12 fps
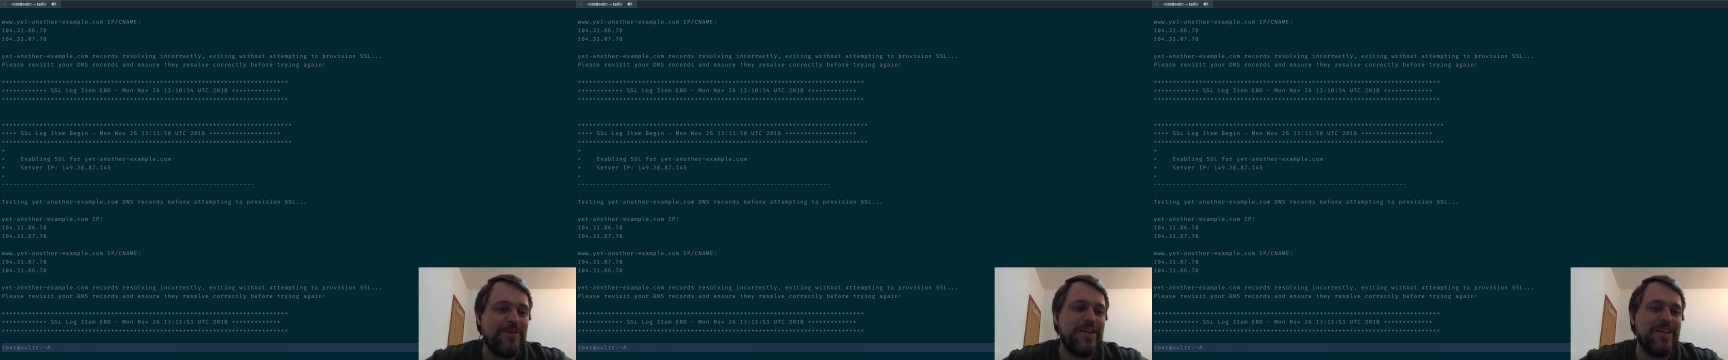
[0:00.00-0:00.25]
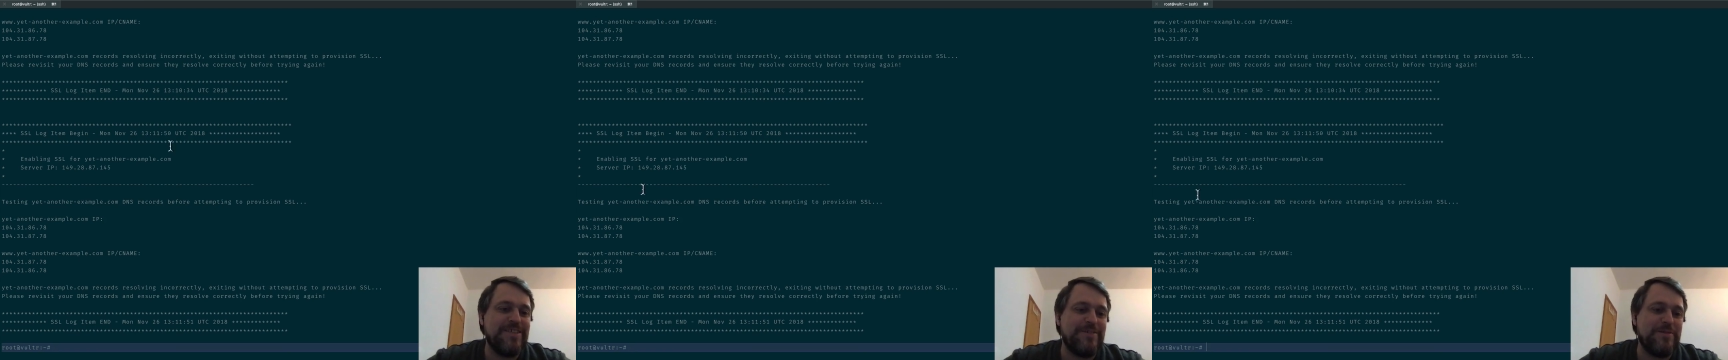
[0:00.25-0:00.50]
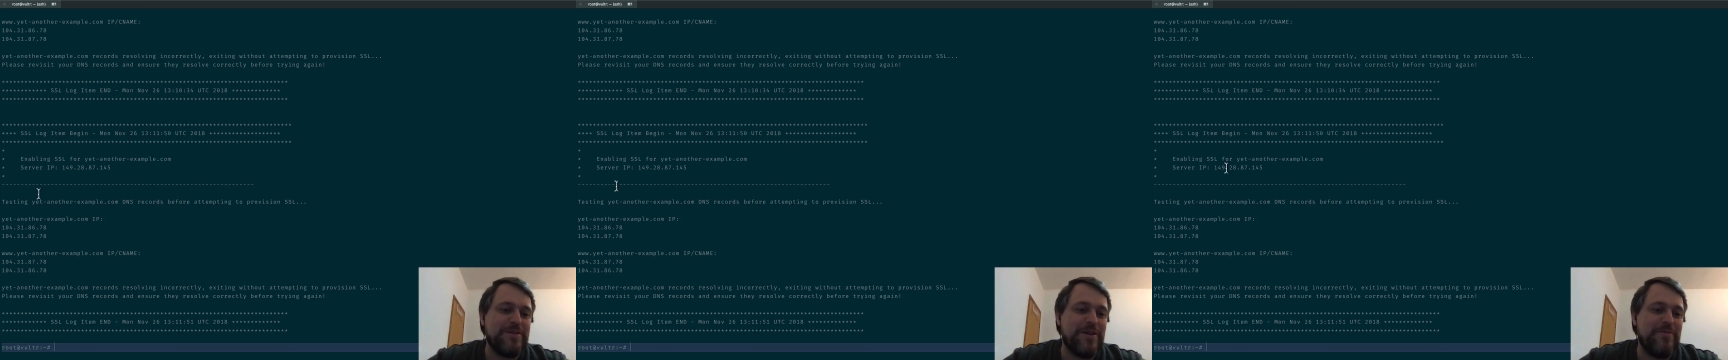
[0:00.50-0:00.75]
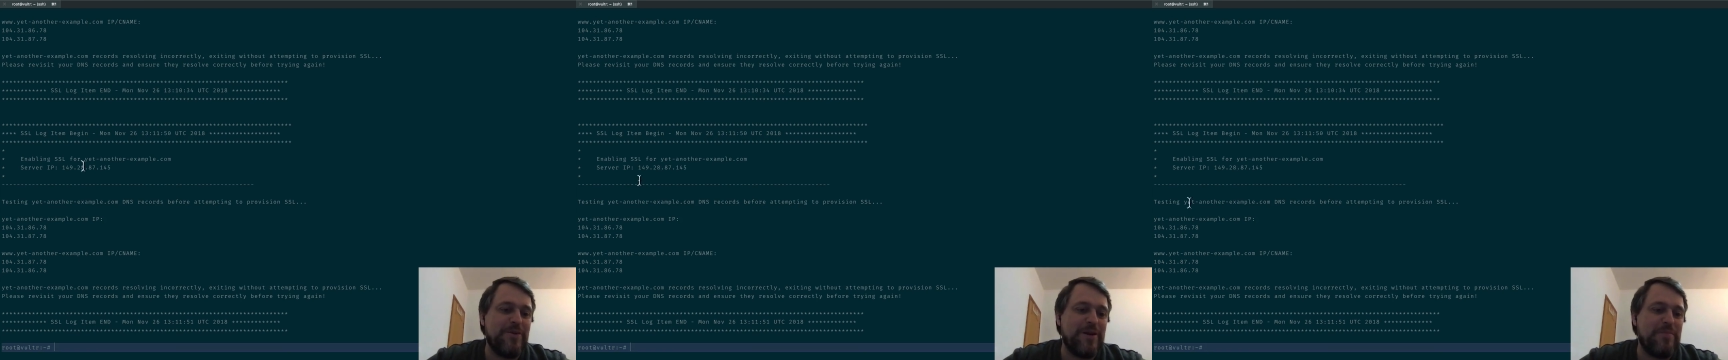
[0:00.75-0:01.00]
here's our
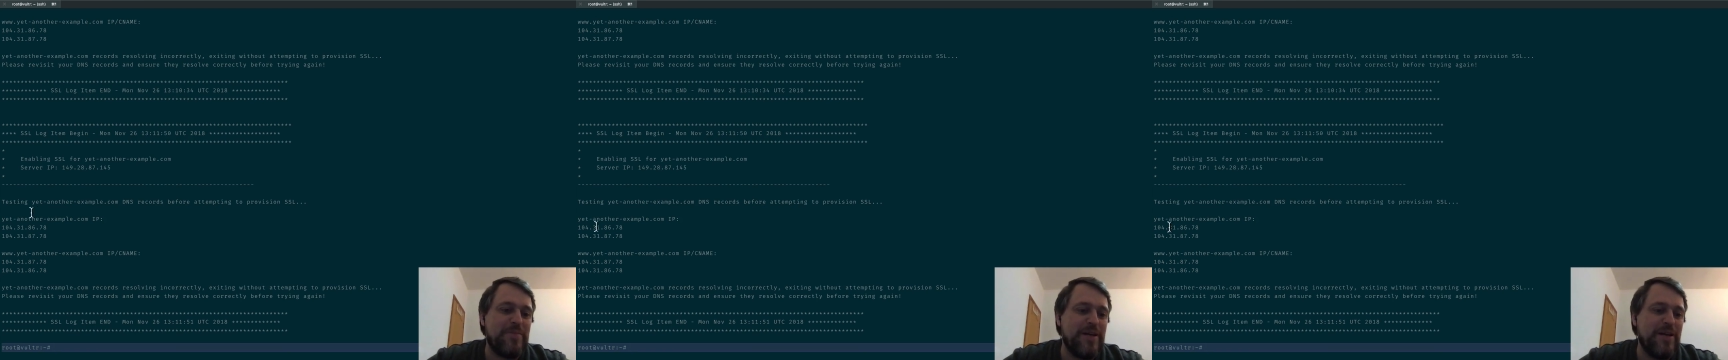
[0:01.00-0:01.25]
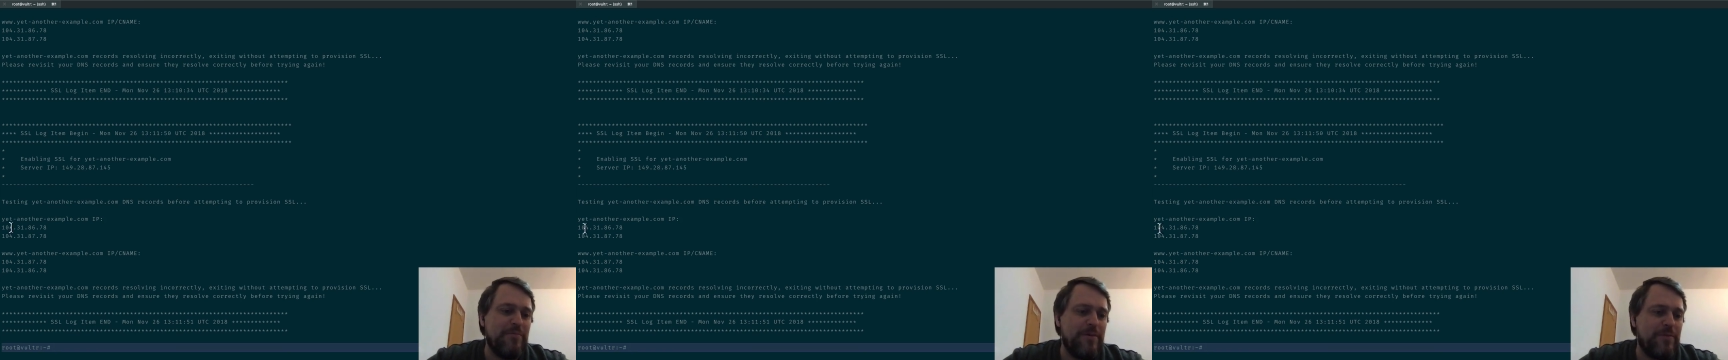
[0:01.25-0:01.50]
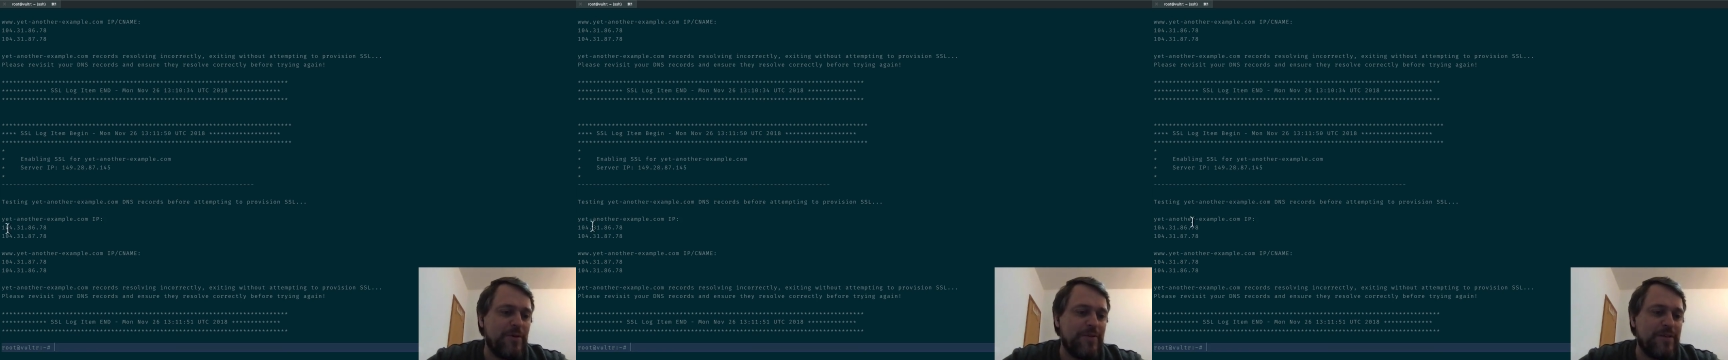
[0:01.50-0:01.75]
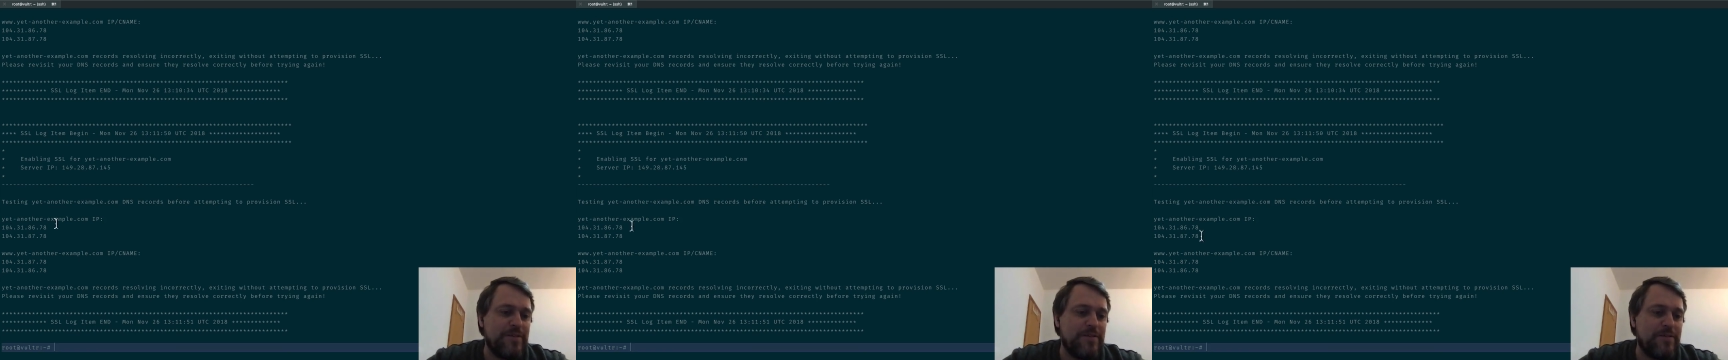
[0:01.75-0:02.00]
server IP, and we've got
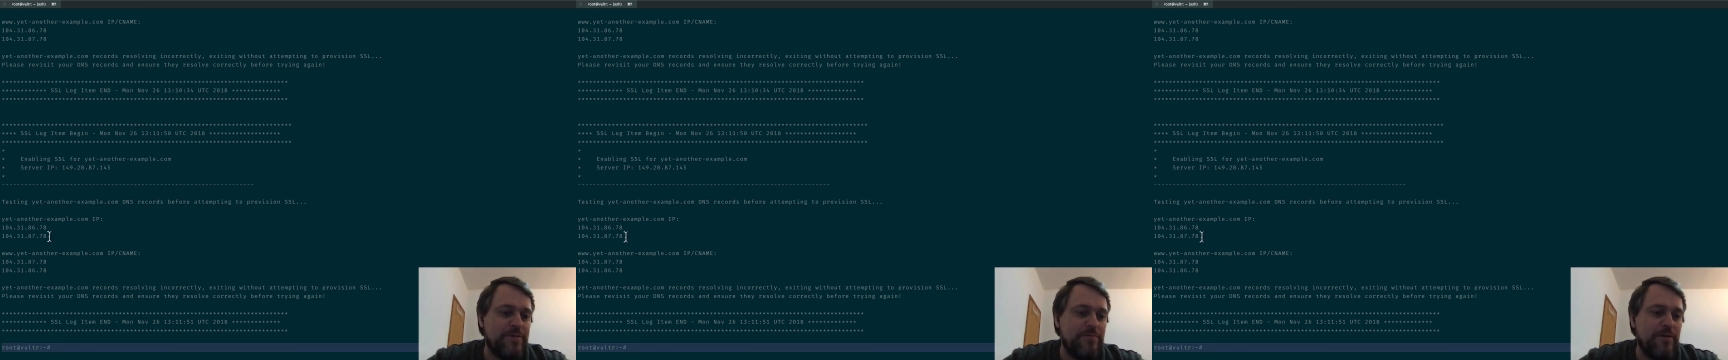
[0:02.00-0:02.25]
these two